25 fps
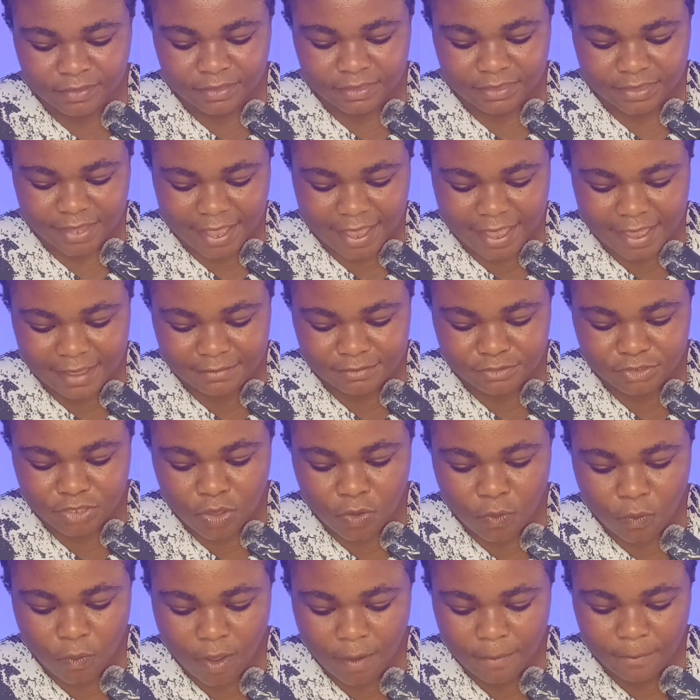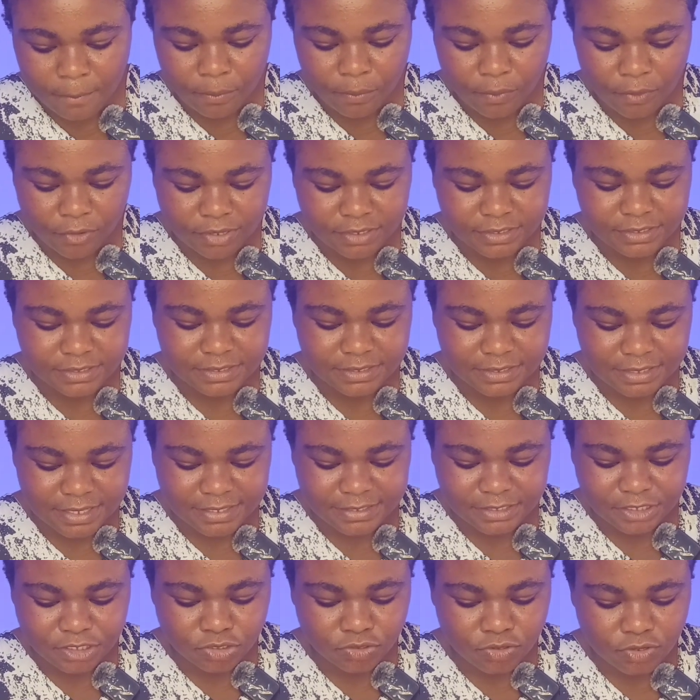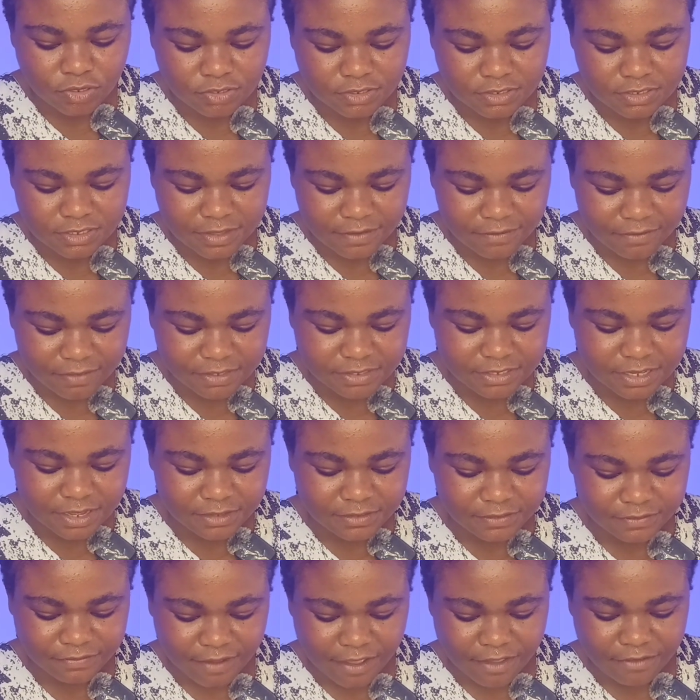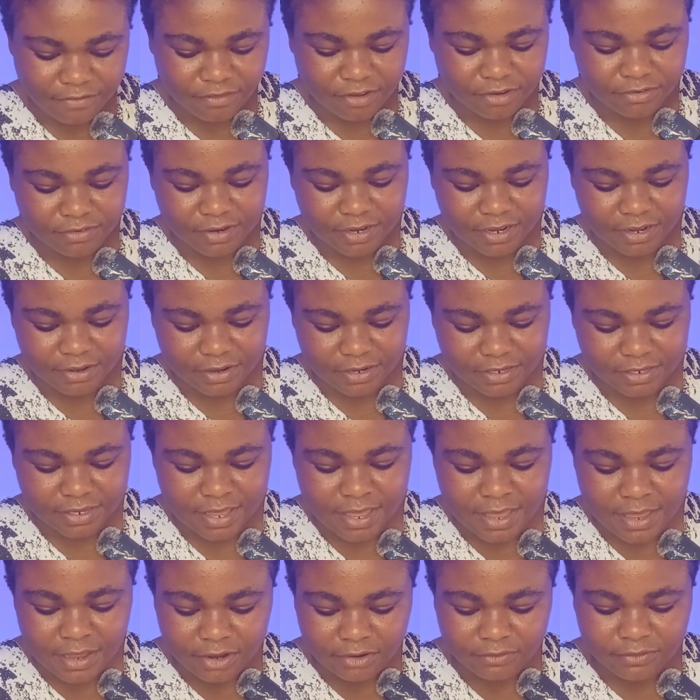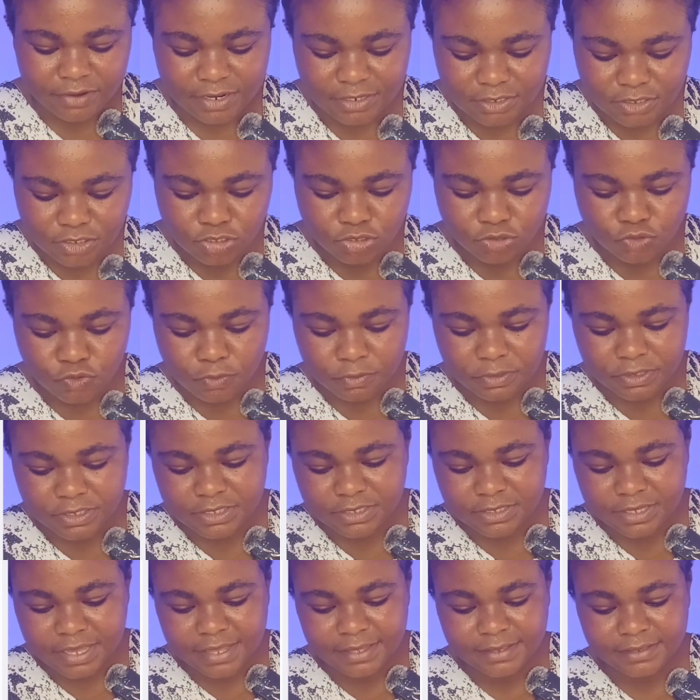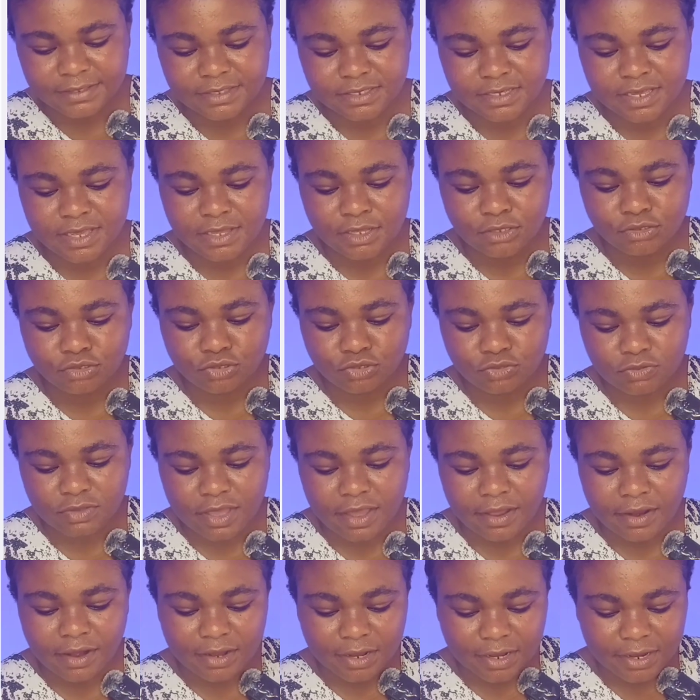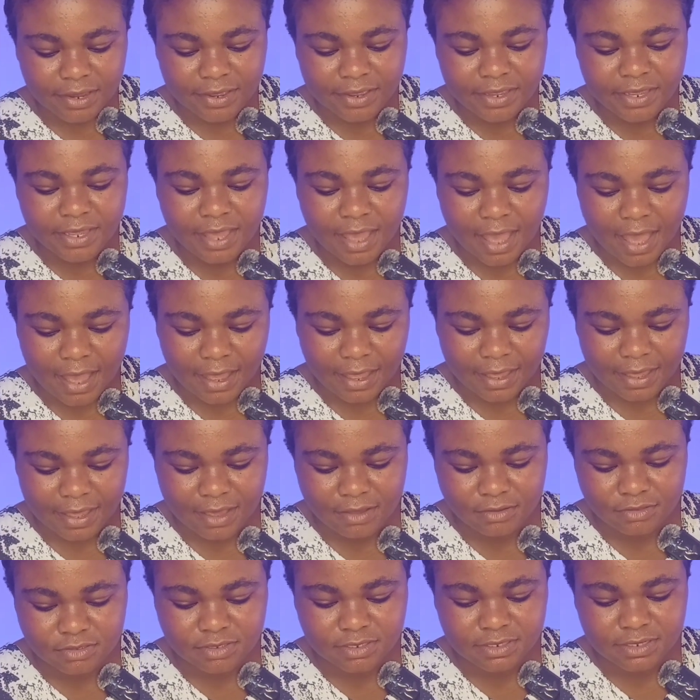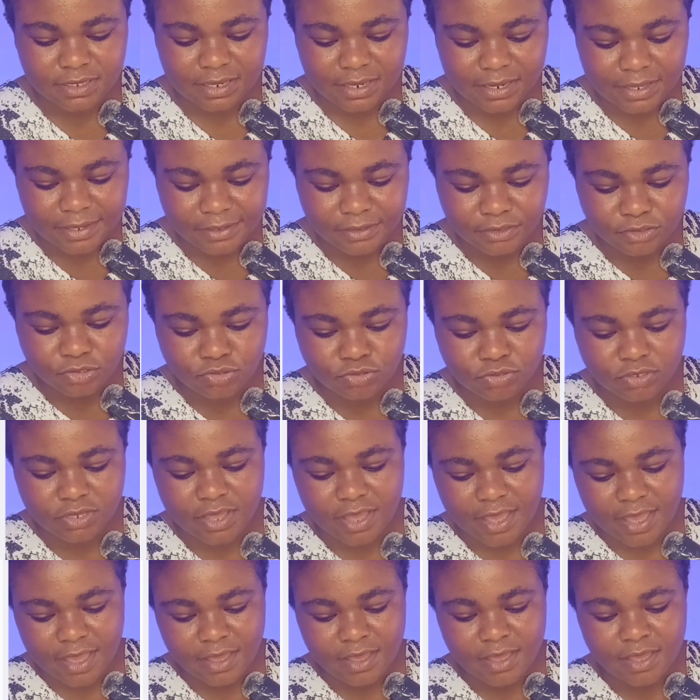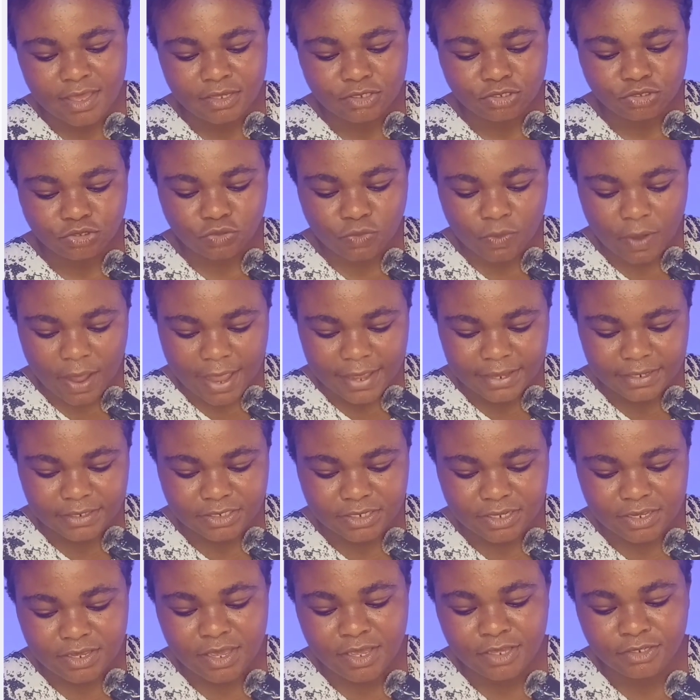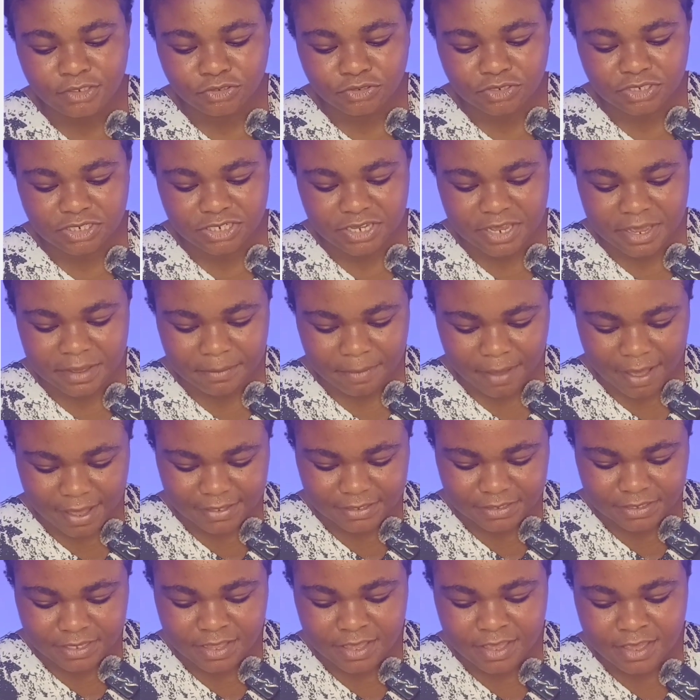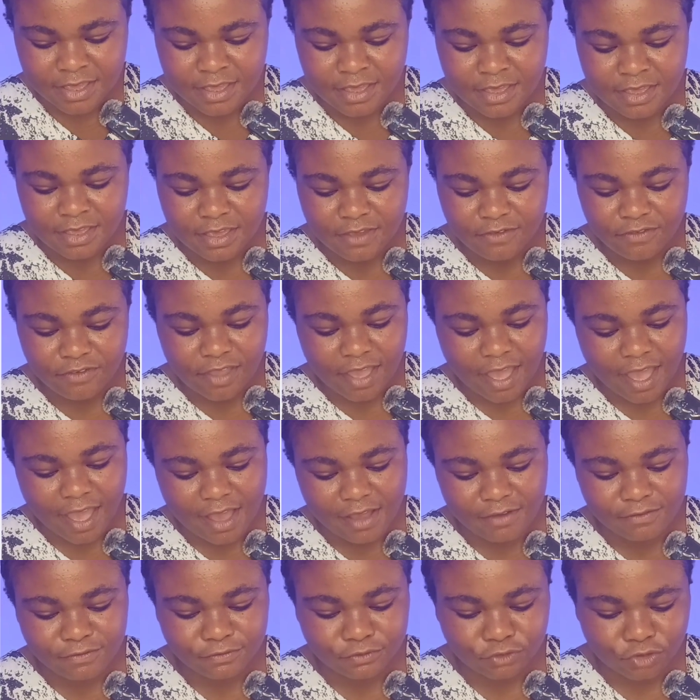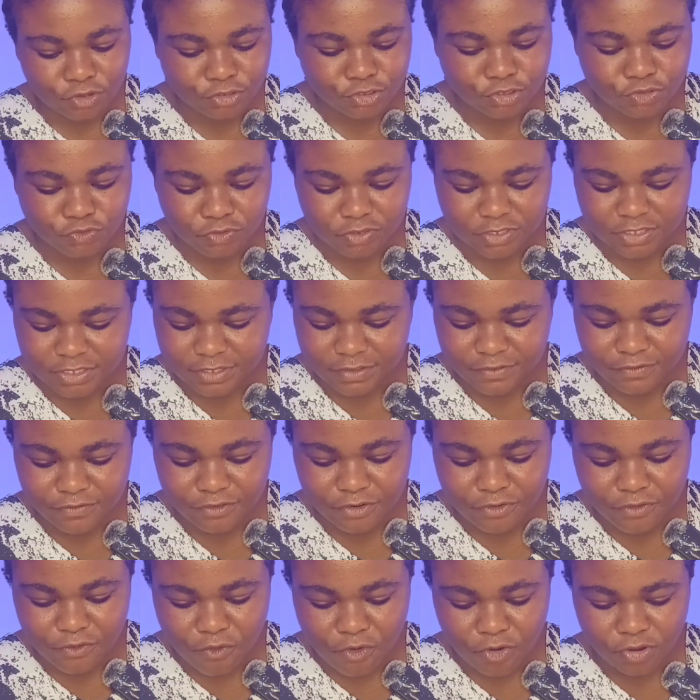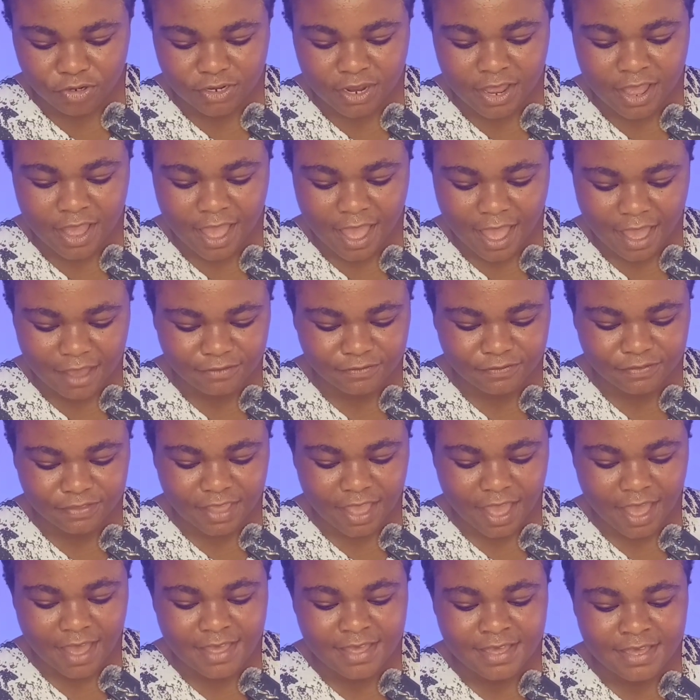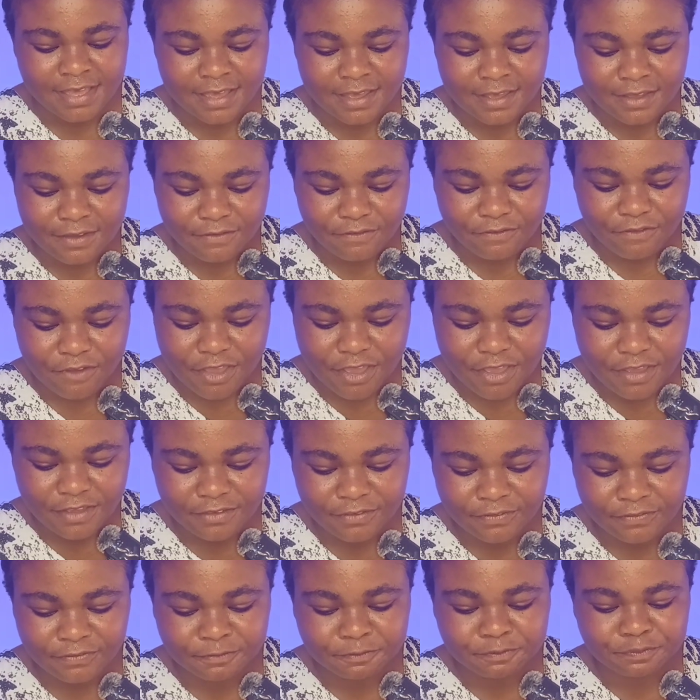times 1.6 is equal to 7,500 credit. Credits will be sent to the client account linked to the UID UDM as. If you have not received reward after 6